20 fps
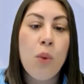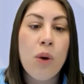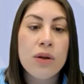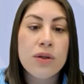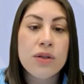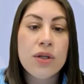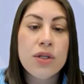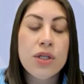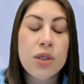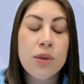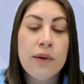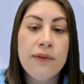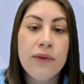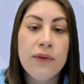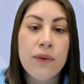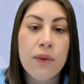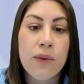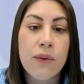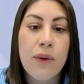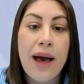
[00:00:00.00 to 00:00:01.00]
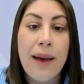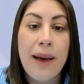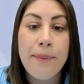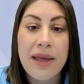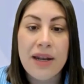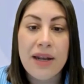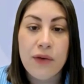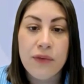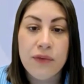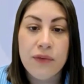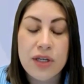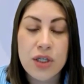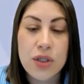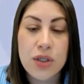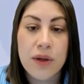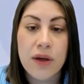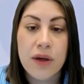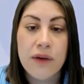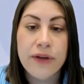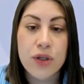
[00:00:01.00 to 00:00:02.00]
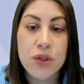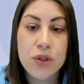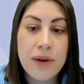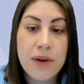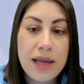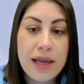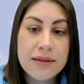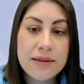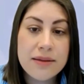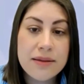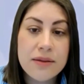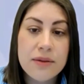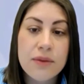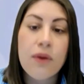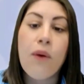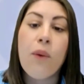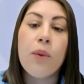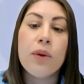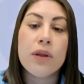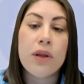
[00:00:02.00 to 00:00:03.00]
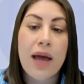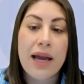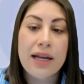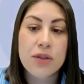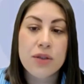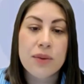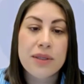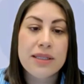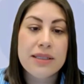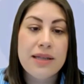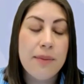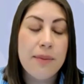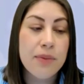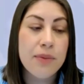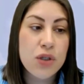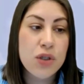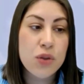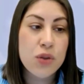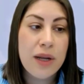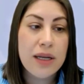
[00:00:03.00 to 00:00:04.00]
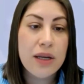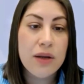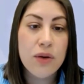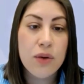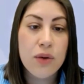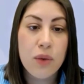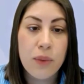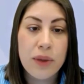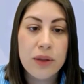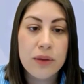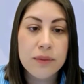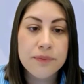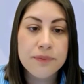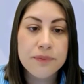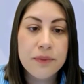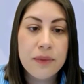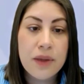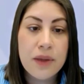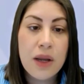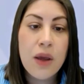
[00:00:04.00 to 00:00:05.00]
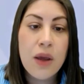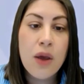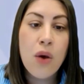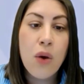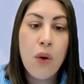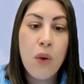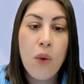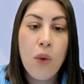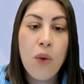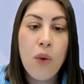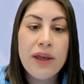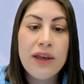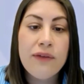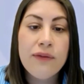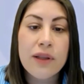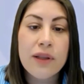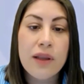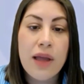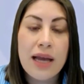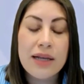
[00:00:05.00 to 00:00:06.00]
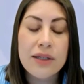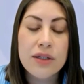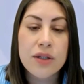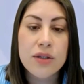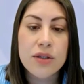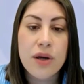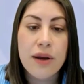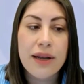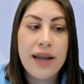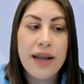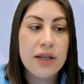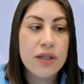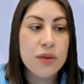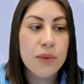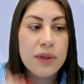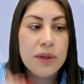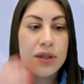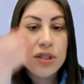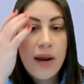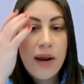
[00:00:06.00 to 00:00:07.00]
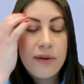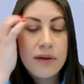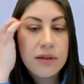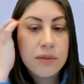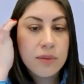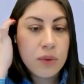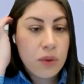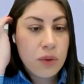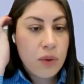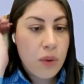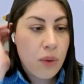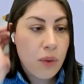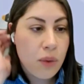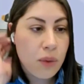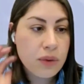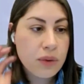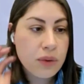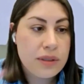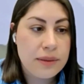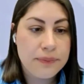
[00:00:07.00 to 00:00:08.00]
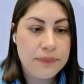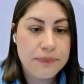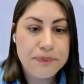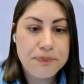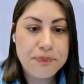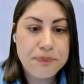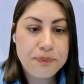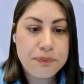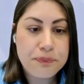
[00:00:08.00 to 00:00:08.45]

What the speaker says: what to do if you're a beneficiary of a trust or would like to establish one in your will, or if you'd like to donate to a charitable cause.